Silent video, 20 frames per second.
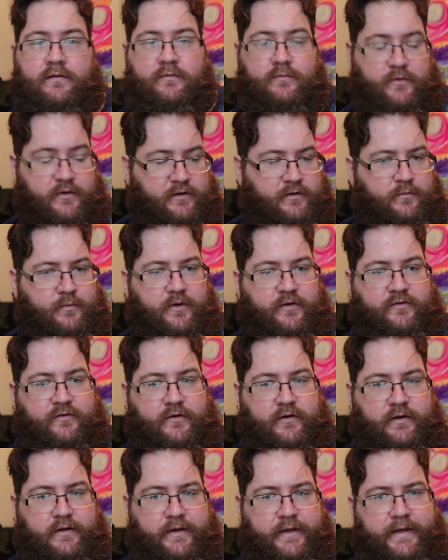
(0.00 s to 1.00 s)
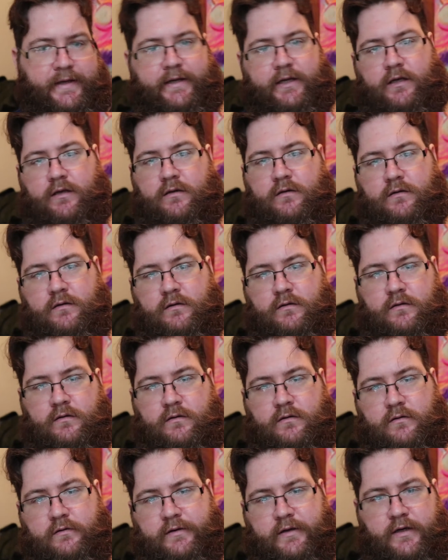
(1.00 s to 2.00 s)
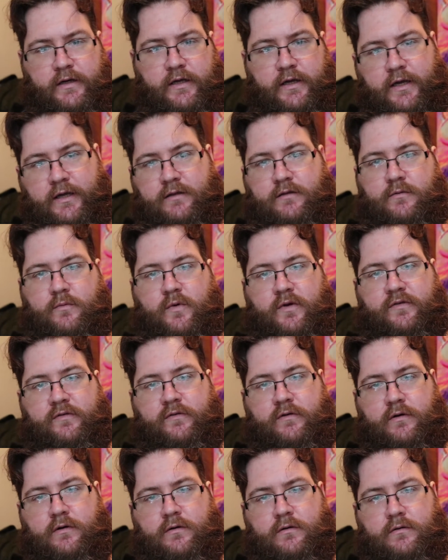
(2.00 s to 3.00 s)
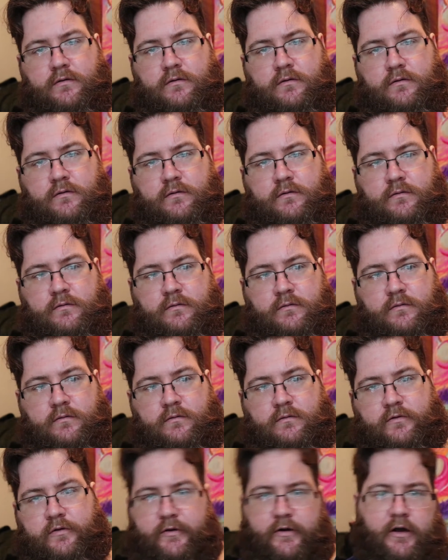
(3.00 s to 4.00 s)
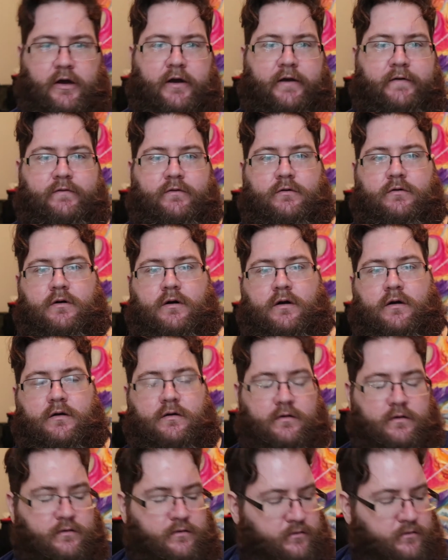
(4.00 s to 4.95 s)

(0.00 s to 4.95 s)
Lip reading: with the mustard in it. Then I ate the mustard, so now I have the Croc.